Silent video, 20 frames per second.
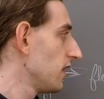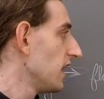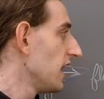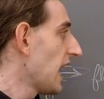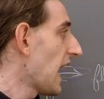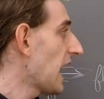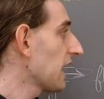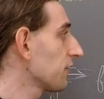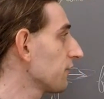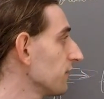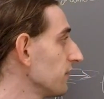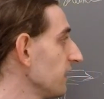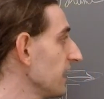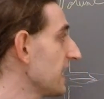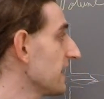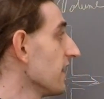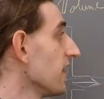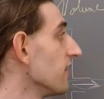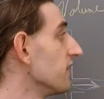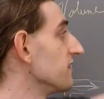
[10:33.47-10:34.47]
how to
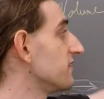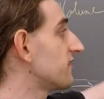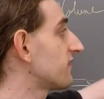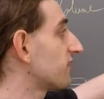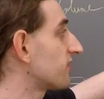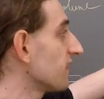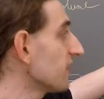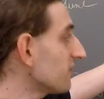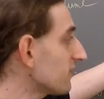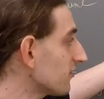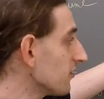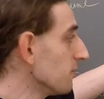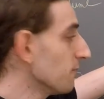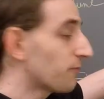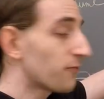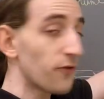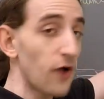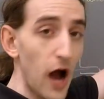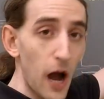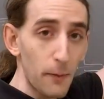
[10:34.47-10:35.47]
relate the
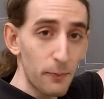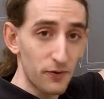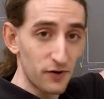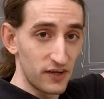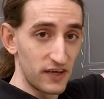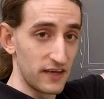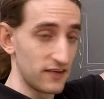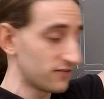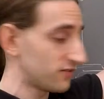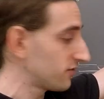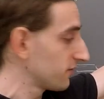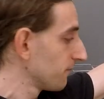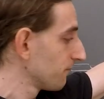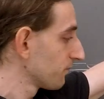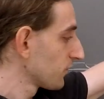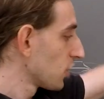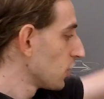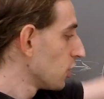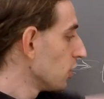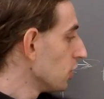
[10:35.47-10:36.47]
system properties
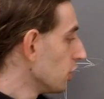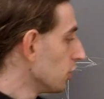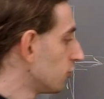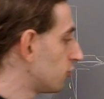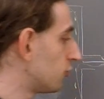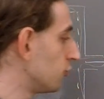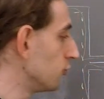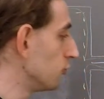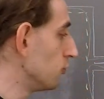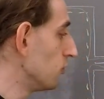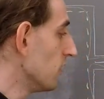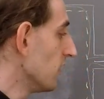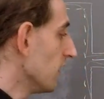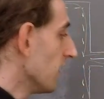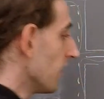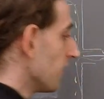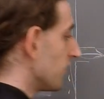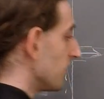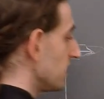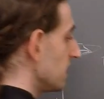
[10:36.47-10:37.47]

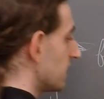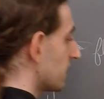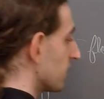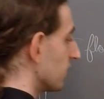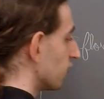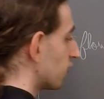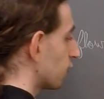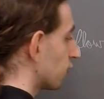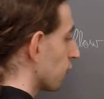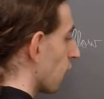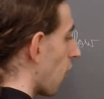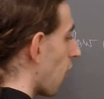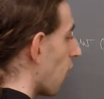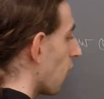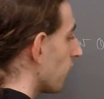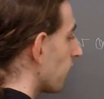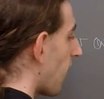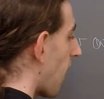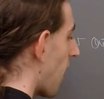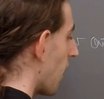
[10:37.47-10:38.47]
to the
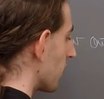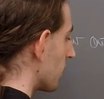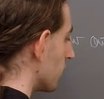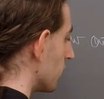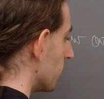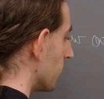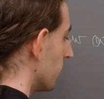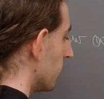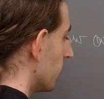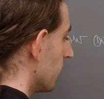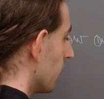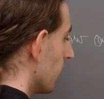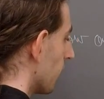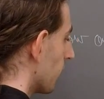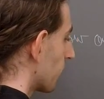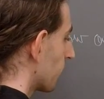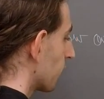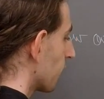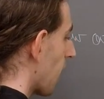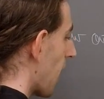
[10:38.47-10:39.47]
control volume
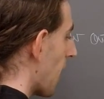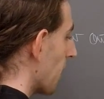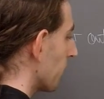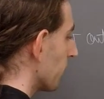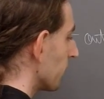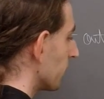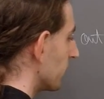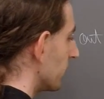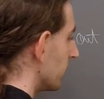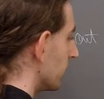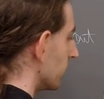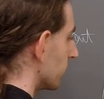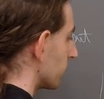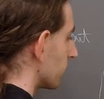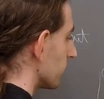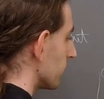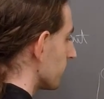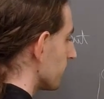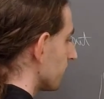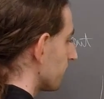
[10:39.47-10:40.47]
properties.
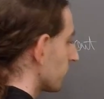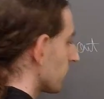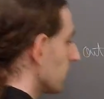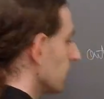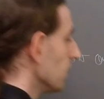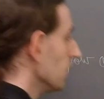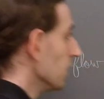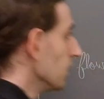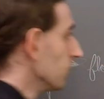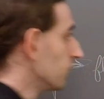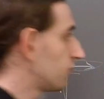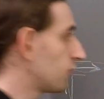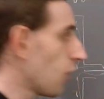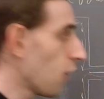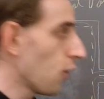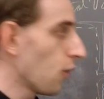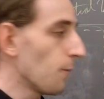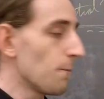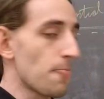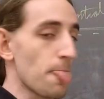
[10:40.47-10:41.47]

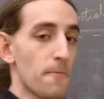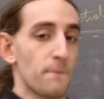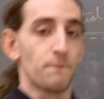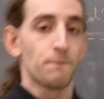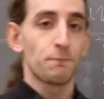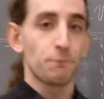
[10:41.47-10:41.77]
So,